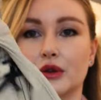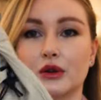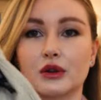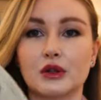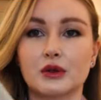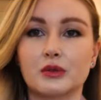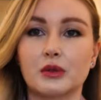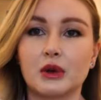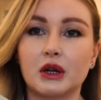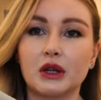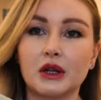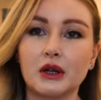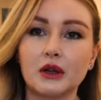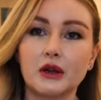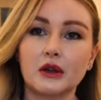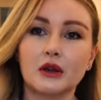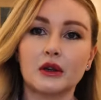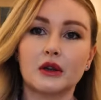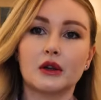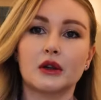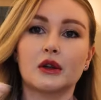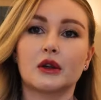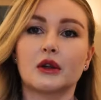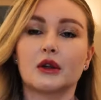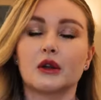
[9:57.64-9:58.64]
crossbody.
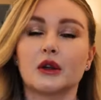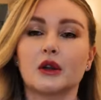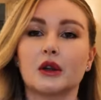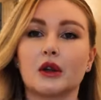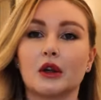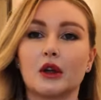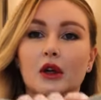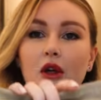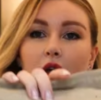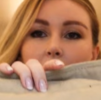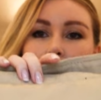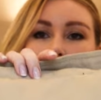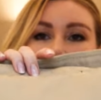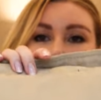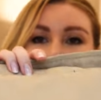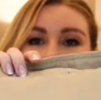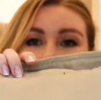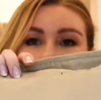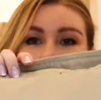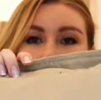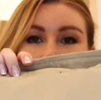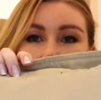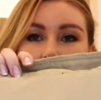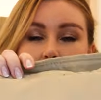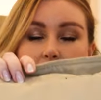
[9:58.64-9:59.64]

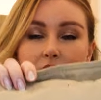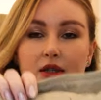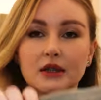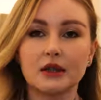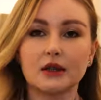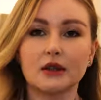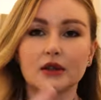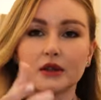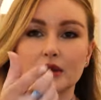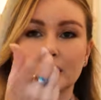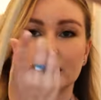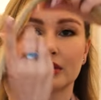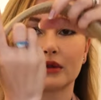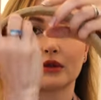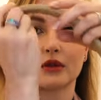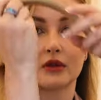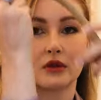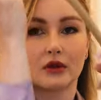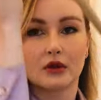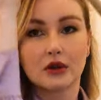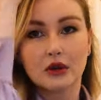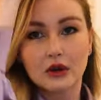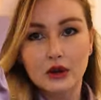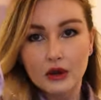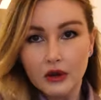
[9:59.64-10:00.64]
And that's it.
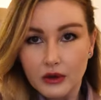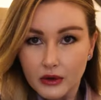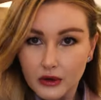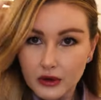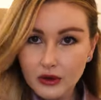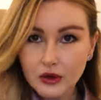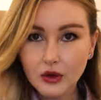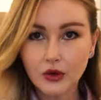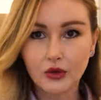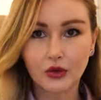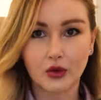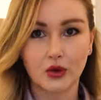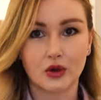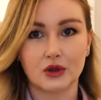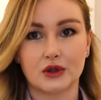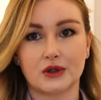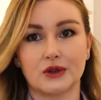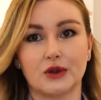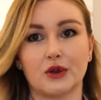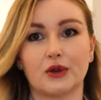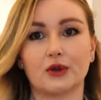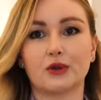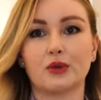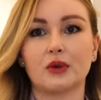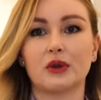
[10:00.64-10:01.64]
Of
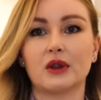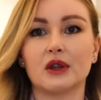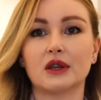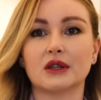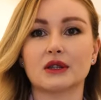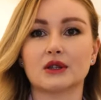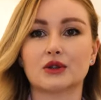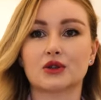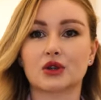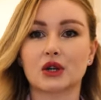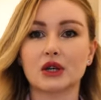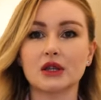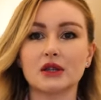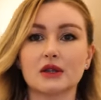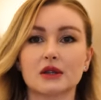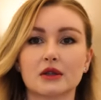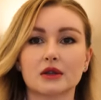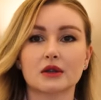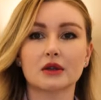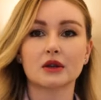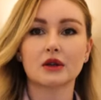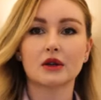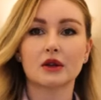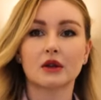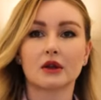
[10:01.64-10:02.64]
course, not with this
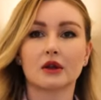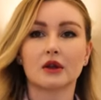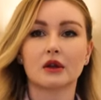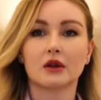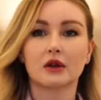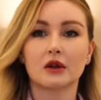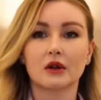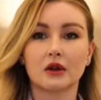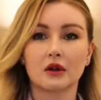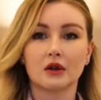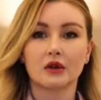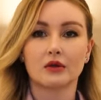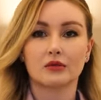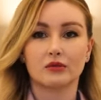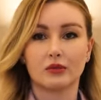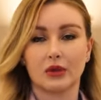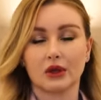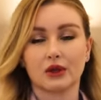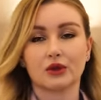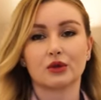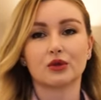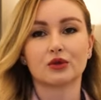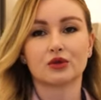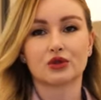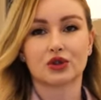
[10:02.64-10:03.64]
dress,
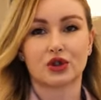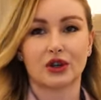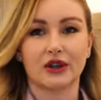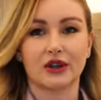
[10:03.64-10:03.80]
But who